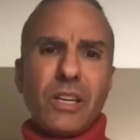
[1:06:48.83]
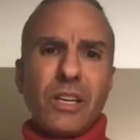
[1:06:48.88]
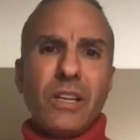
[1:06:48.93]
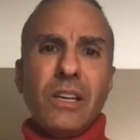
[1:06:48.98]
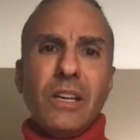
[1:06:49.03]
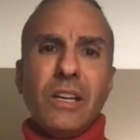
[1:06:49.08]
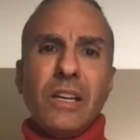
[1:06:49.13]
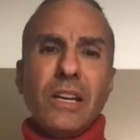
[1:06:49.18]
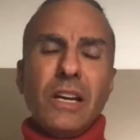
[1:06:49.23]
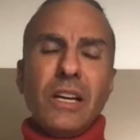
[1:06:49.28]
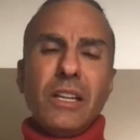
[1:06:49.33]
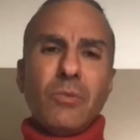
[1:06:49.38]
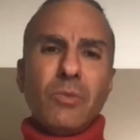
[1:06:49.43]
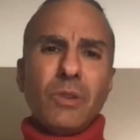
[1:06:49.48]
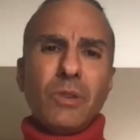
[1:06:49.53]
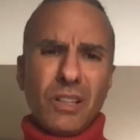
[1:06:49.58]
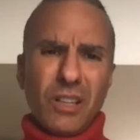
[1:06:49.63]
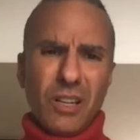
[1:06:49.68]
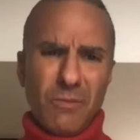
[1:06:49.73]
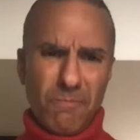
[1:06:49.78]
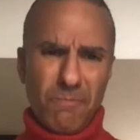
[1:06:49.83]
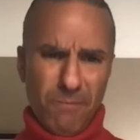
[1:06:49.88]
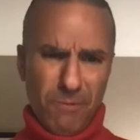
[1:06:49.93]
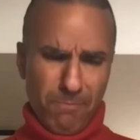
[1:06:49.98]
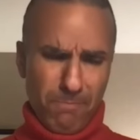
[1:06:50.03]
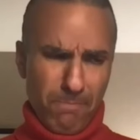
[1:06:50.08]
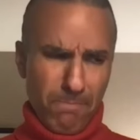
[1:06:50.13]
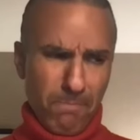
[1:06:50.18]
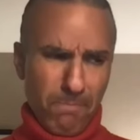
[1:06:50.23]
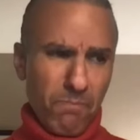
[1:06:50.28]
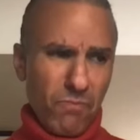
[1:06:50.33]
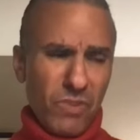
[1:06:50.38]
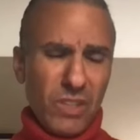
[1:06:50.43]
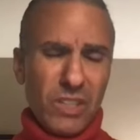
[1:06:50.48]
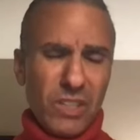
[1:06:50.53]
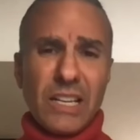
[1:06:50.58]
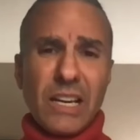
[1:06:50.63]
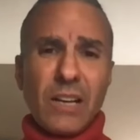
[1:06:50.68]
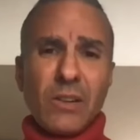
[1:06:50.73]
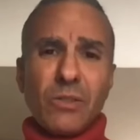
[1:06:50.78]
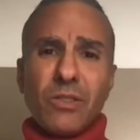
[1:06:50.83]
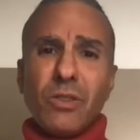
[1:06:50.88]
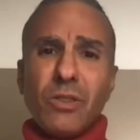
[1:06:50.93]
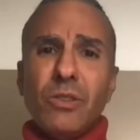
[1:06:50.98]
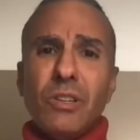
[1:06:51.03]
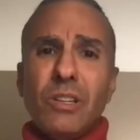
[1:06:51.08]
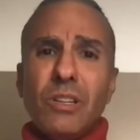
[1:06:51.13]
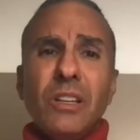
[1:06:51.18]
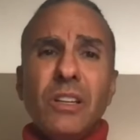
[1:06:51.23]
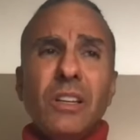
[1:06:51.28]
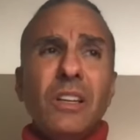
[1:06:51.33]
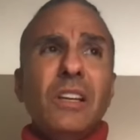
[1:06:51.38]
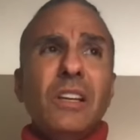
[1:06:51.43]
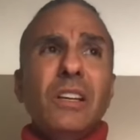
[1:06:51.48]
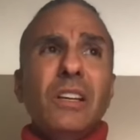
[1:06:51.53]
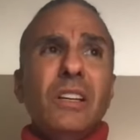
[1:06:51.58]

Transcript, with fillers: I, I think when it comes down to it,